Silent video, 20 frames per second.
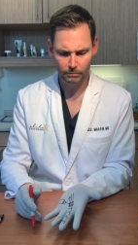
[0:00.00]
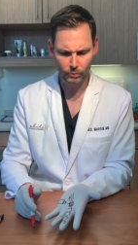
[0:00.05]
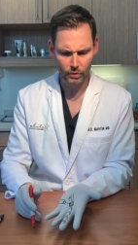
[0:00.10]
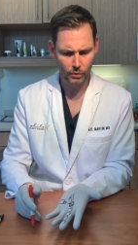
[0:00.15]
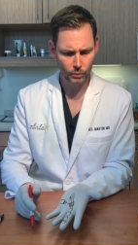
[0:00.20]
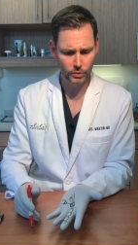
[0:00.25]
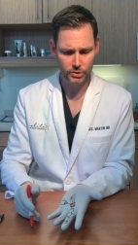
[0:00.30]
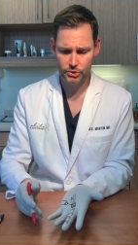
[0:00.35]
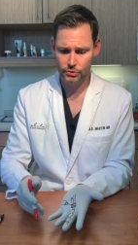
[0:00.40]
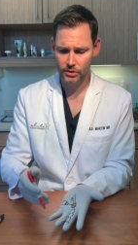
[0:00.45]

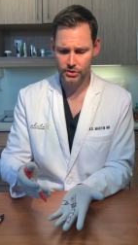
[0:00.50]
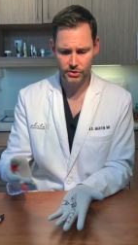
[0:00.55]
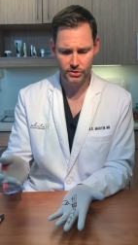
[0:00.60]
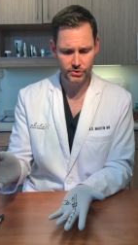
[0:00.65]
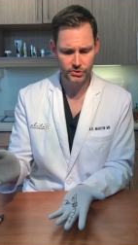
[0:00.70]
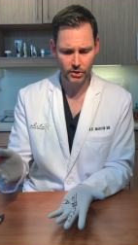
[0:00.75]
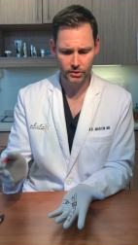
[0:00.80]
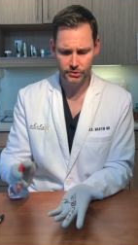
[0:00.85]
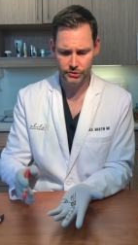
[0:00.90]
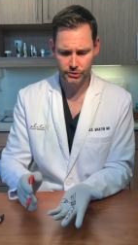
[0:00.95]

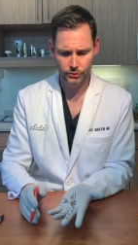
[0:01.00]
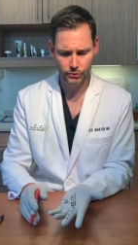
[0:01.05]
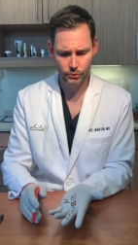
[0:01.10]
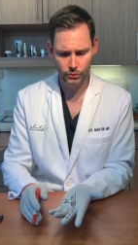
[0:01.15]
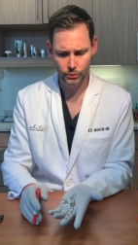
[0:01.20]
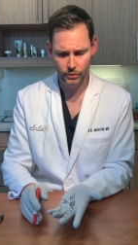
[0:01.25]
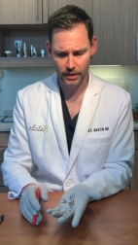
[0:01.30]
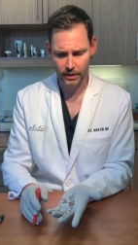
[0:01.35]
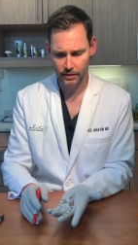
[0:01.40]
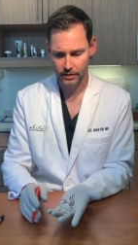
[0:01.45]
Restrictions aren't
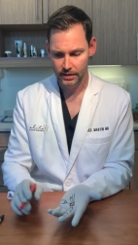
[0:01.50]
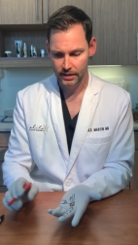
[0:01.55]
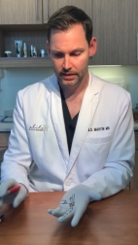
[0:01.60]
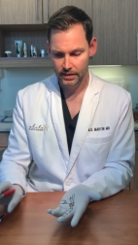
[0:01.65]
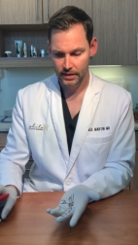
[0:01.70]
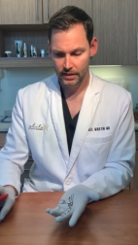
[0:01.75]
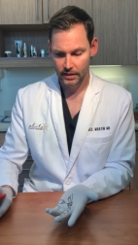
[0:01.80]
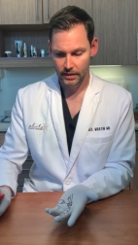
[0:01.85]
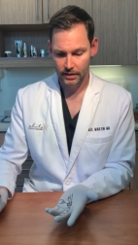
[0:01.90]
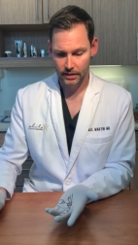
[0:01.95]
too
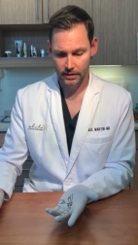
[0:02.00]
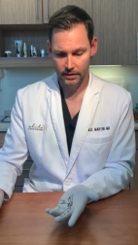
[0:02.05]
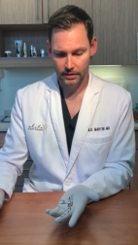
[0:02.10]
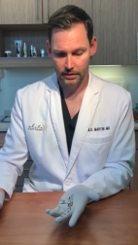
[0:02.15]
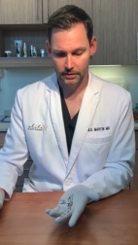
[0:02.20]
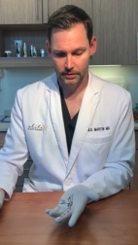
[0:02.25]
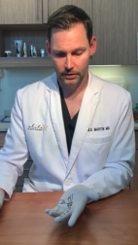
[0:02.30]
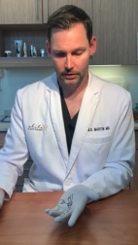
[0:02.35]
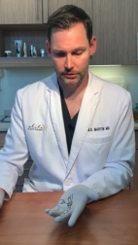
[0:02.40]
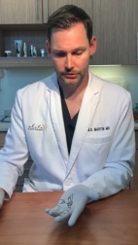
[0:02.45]

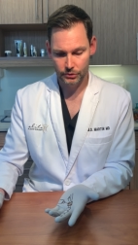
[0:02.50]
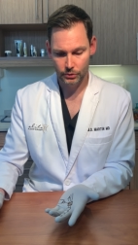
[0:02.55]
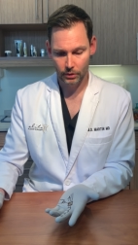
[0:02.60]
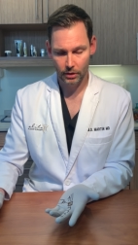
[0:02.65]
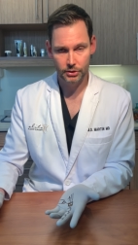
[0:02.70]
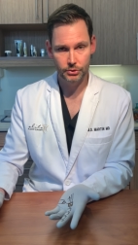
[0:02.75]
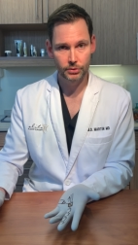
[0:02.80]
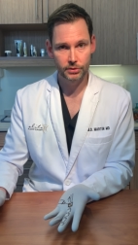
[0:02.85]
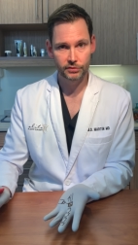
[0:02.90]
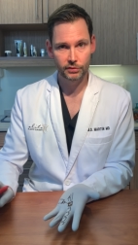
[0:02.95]

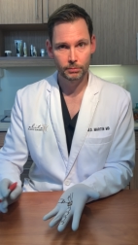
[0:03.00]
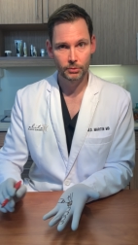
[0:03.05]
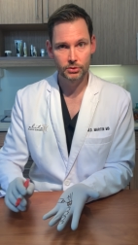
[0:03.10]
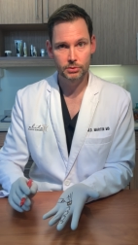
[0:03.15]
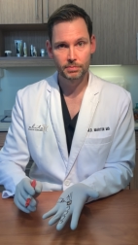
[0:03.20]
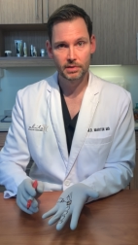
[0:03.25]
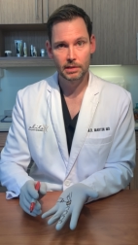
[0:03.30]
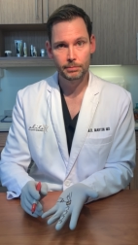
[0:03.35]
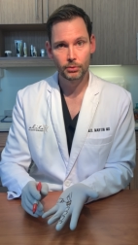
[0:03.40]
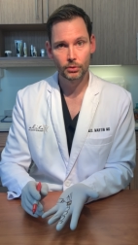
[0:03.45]
arduous for most
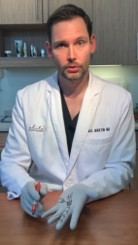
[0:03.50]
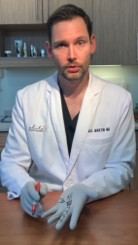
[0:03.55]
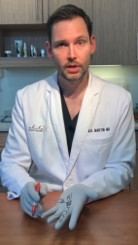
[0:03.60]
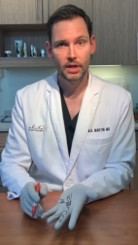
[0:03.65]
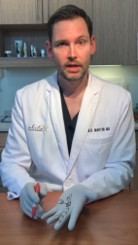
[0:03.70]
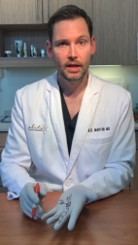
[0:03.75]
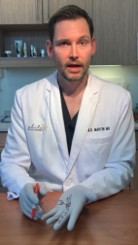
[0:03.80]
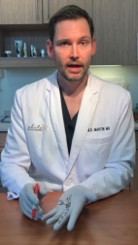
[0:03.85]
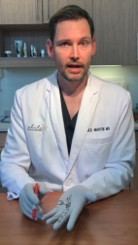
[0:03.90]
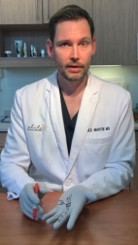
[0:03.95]
people.
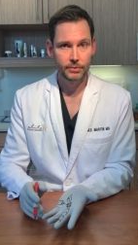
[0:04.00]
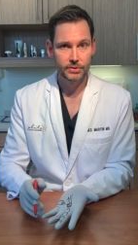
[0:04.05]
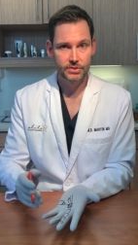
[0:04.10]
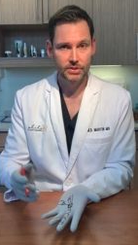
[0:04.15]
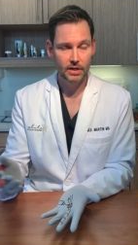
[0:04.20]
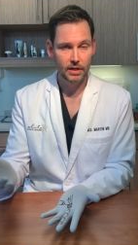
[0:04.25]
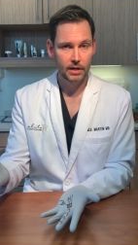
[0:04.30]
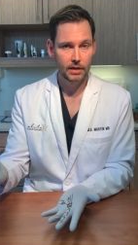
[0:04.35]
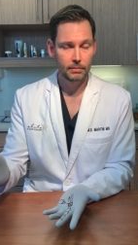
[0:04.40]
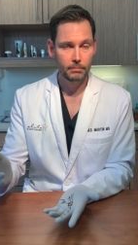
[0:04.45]
I would
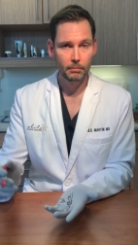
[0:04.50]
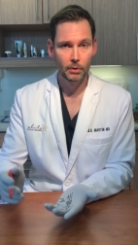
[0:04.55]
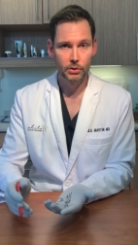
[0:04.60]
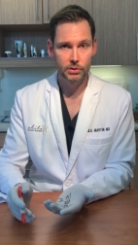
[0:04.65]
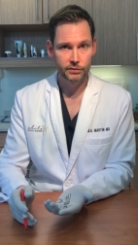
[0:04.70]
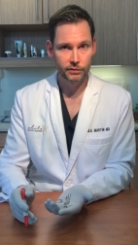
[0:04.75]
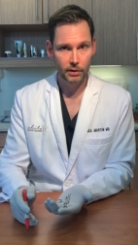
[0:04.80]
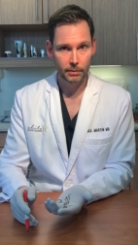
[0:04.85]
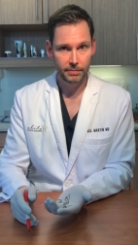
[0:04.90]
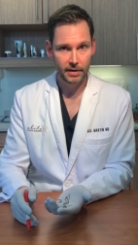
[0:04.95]
say most
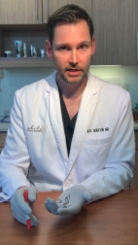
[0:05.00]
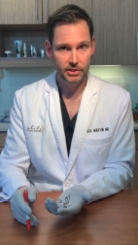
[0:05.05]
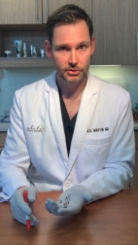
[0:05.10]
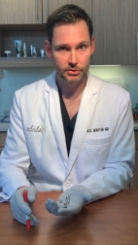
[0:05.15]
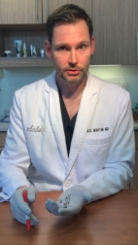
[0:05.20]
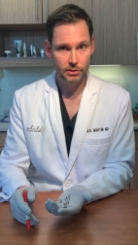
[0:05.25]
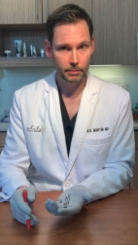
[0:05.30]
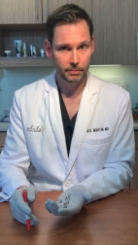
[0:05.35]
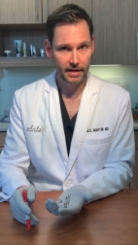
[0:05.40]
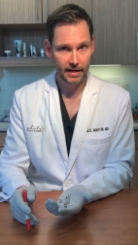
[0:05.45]
of our
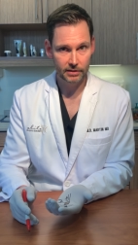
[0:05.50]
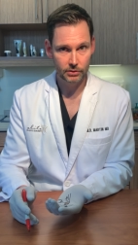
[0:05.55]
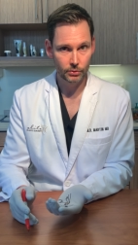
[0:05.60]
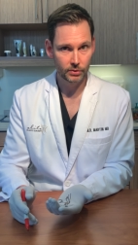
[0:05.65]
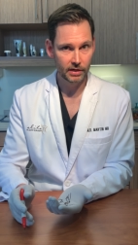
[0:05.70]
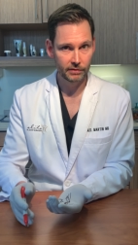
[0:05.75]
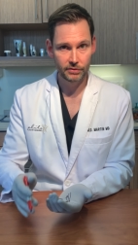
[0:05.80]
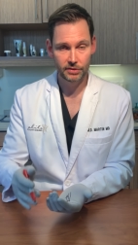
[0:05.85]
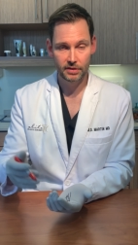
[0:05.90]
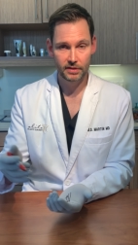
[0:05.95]
patients are back doing
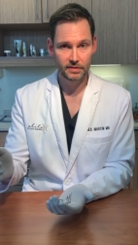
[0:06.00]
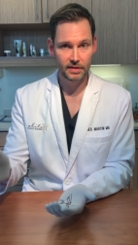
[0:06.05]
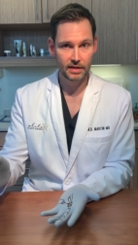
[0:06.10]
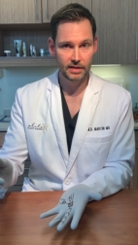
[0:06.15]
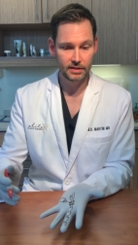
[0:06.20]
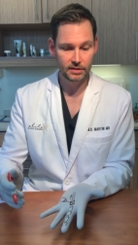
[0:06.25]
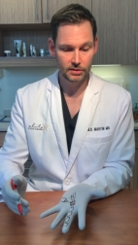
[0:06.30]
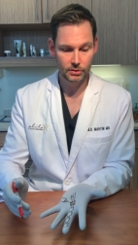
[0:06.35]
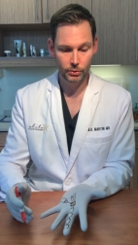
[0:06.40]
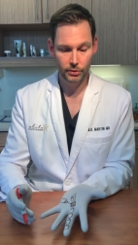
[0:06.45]
everything they
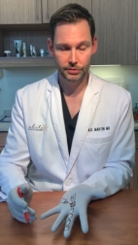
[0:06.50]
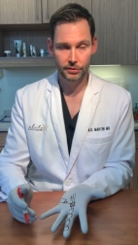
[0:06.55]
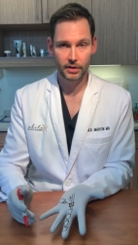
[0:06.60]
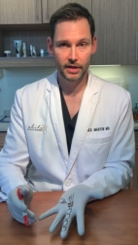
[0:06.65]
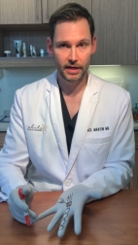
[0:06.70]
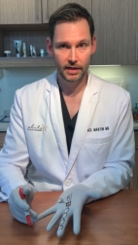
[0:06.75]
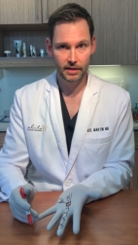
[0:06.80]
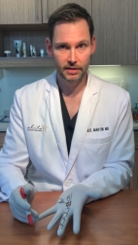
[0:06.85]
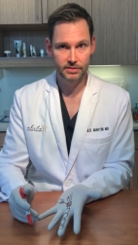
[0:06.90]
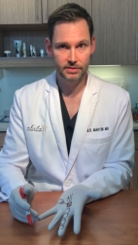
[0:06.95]
need to do with their
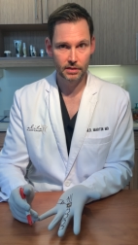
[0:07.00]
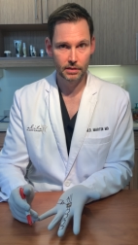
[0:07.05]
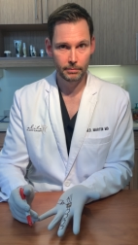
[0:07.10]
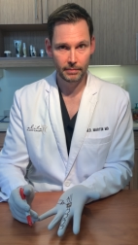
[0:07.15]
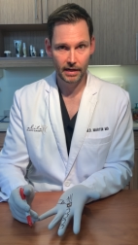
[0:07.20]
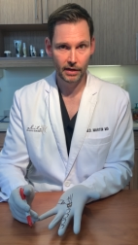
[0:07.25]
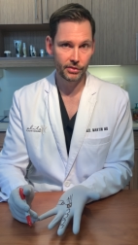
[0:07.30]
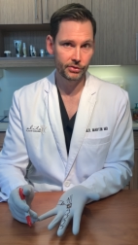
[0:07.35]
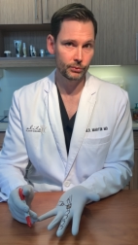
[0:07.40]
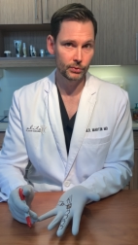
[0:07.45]
hands in
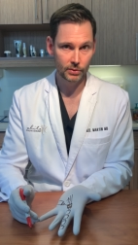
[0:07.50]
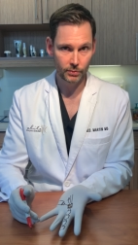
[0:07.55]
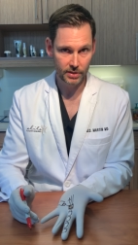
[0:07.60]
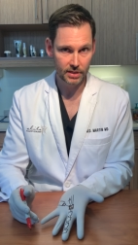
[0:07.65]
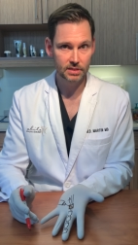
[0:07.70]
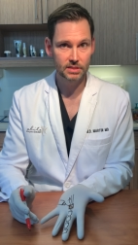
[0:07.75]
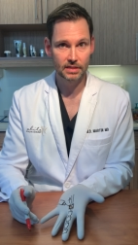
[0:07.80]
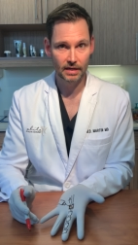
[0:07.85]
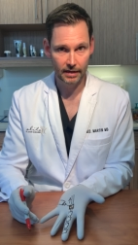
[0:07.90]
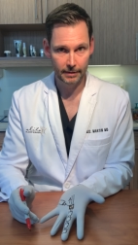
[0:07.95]
about 3
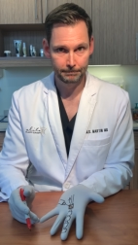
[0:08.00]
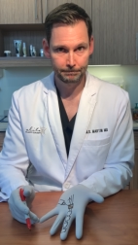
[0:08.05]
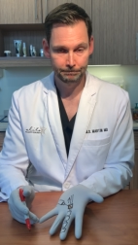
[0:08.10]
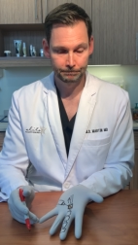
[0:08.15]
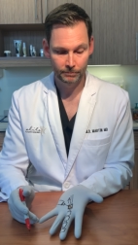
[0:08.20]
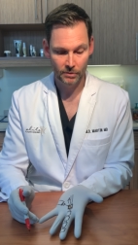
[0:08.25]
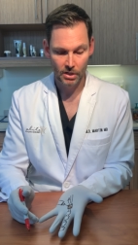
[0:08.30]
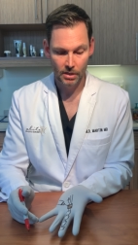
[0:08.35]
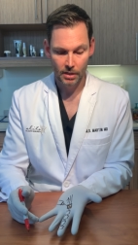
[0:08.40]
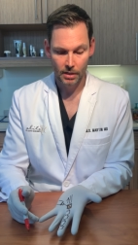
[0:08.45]
weeks' time.
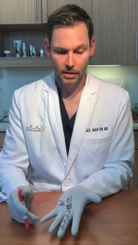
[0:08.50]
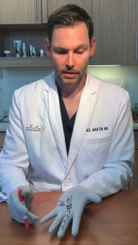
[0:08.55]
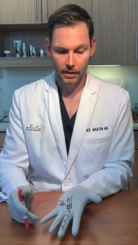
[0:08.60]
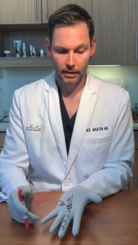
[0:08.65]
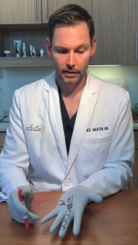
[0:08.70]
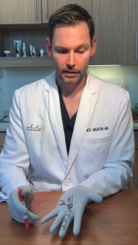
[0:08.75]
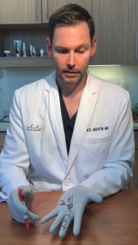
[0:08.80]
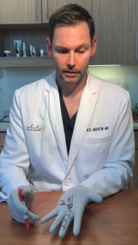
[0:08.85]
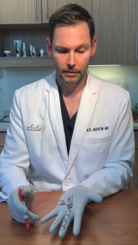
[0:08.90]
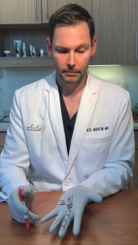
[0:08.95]

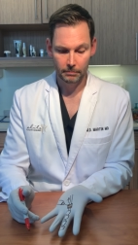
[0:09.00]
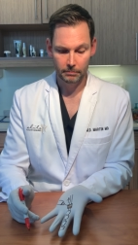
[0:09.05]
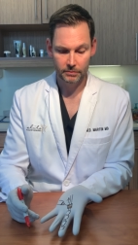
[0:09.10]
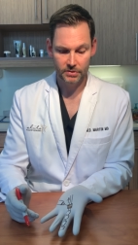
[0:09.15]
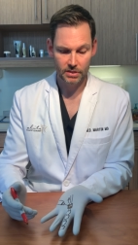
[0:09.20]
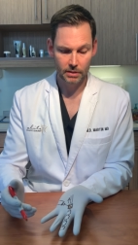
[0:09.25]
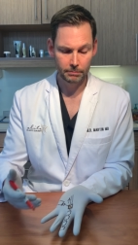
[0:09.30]
Some